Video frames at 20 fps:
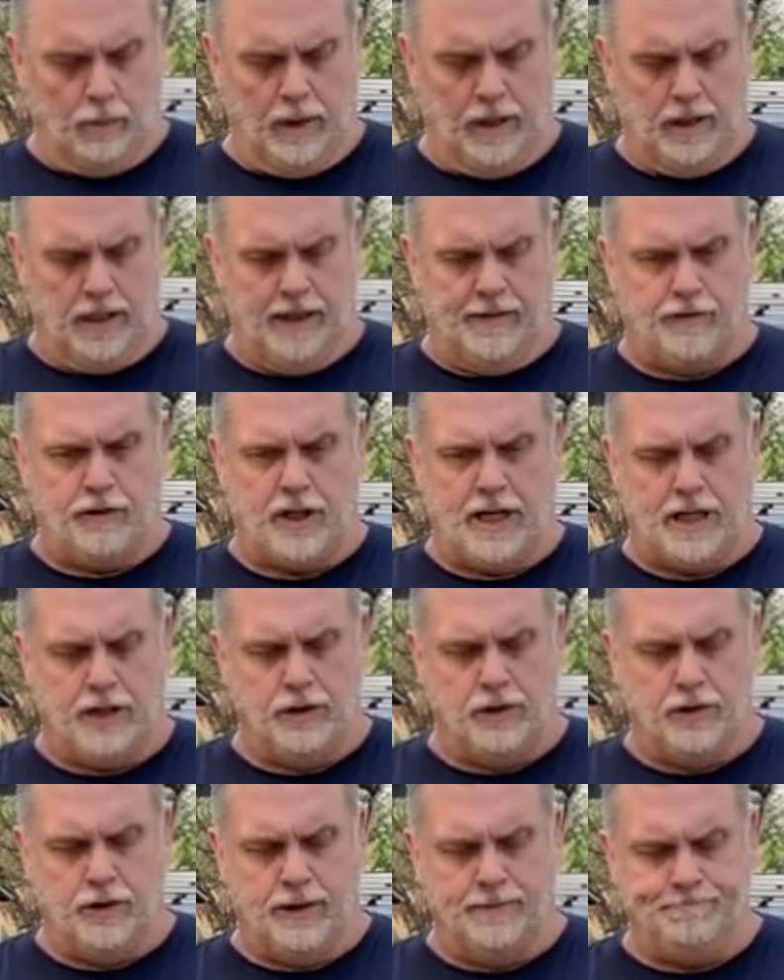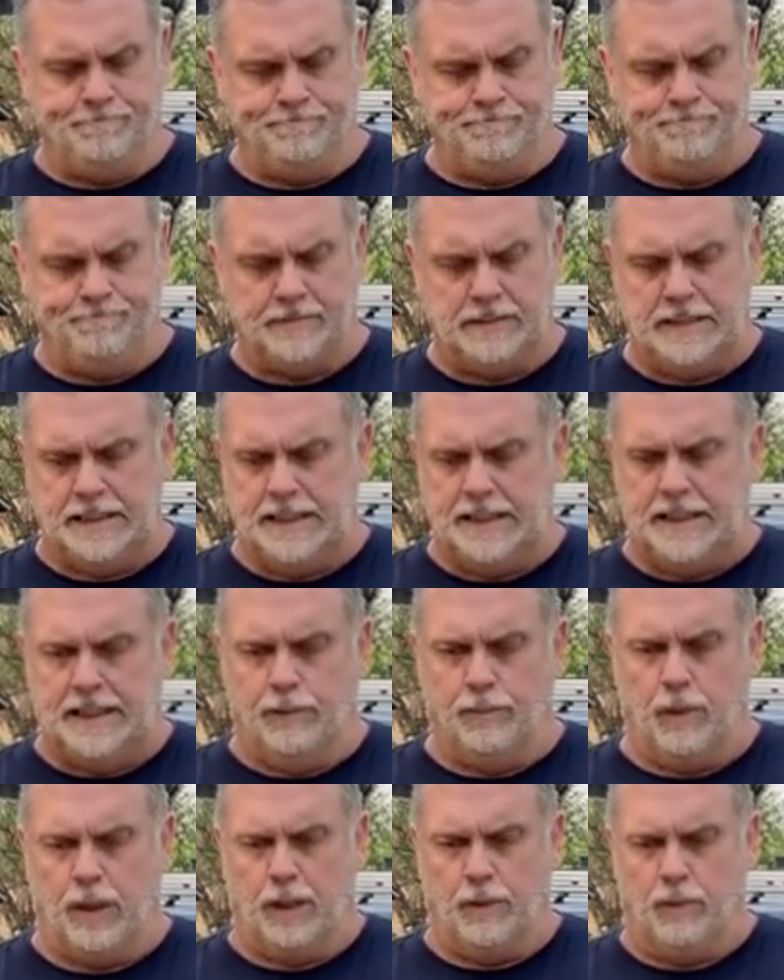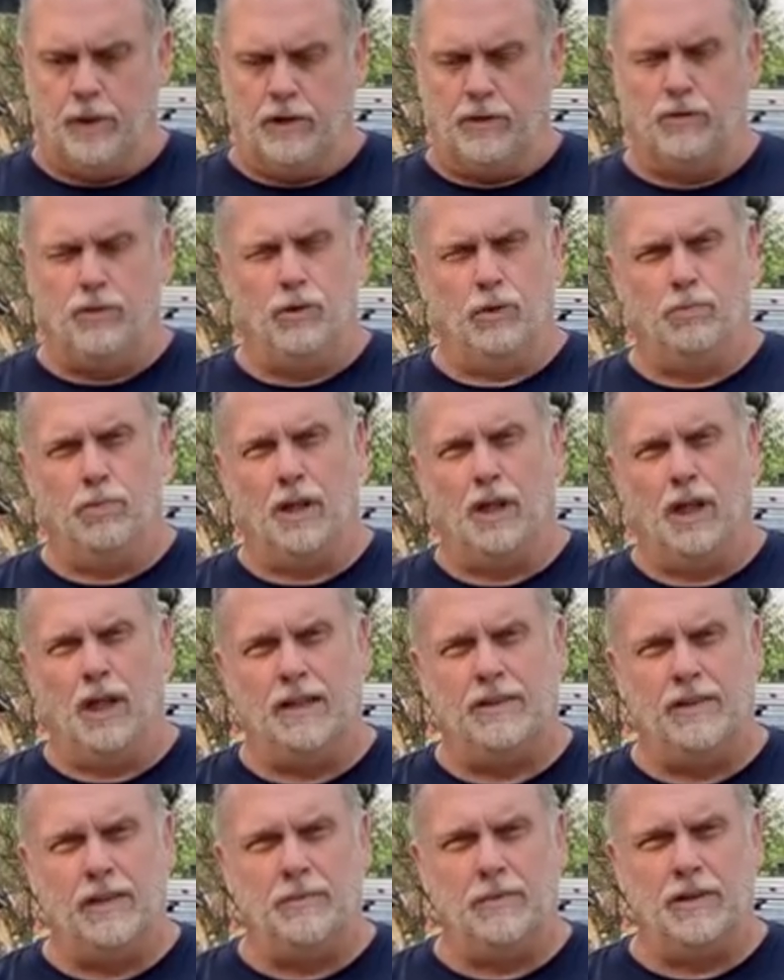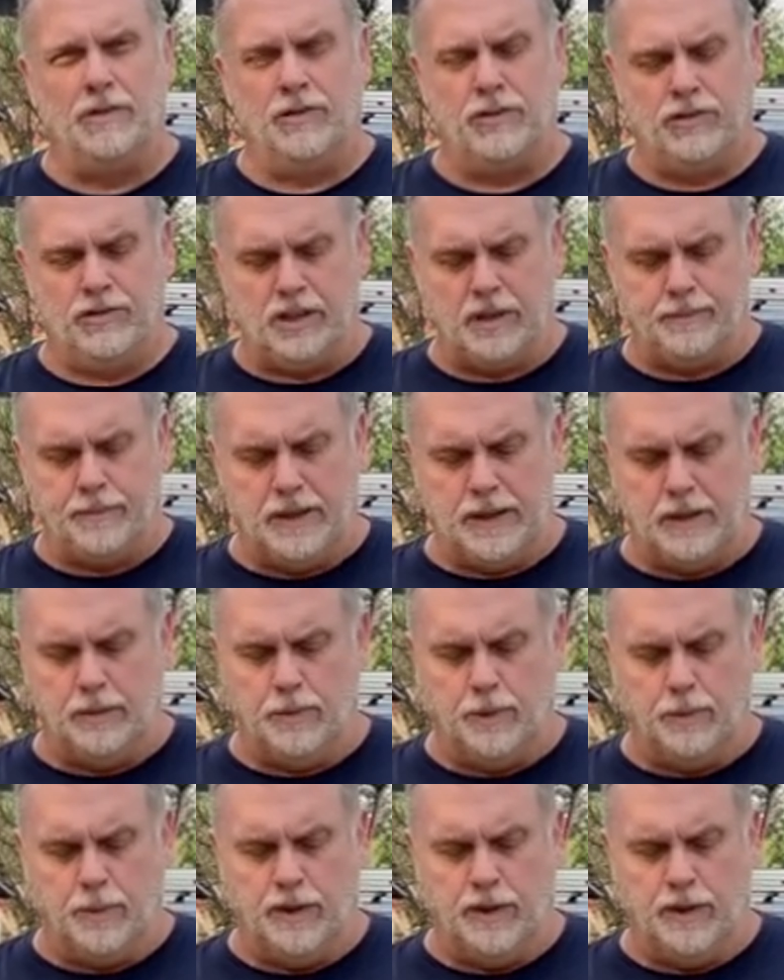we left Chattanooga. We went to Biloxi, Mississippi. We